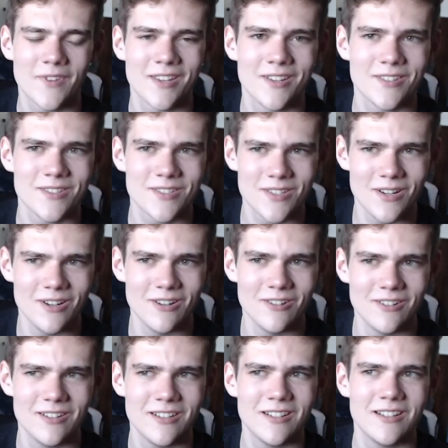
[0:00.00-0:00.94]

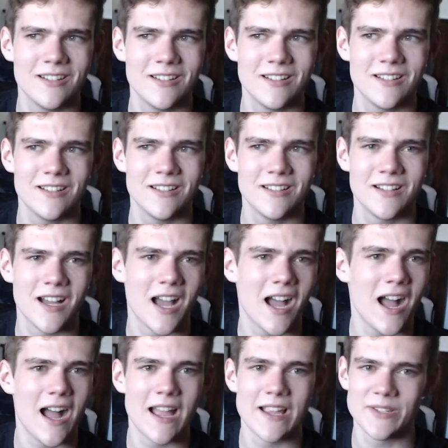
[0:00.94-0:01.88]
So
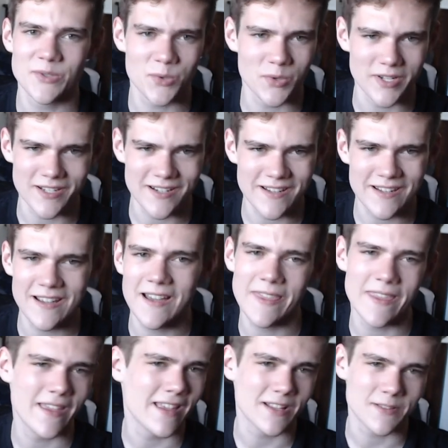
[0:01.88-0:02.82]
I sorted it.
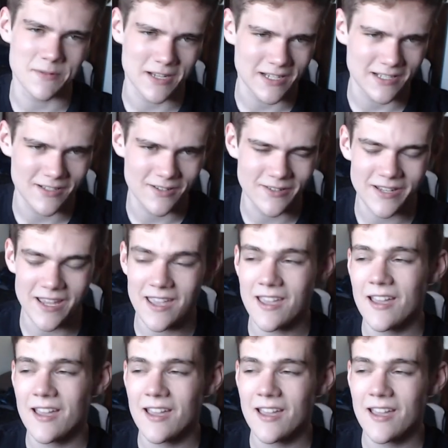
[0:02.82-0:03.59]
And then that's what I did all day.